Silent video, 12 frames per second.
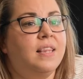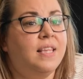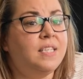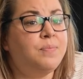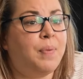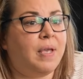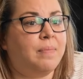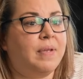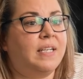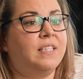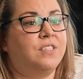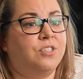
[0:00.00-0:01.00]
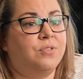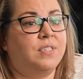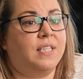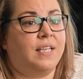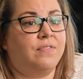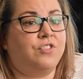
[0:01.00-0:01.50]
This pigment is used
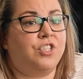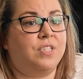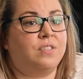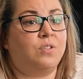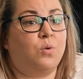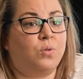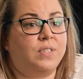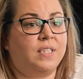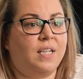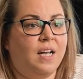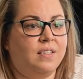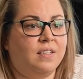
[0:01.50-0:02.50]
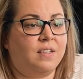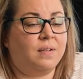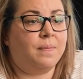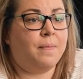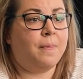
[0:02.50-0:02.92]
to give cheese a golden color.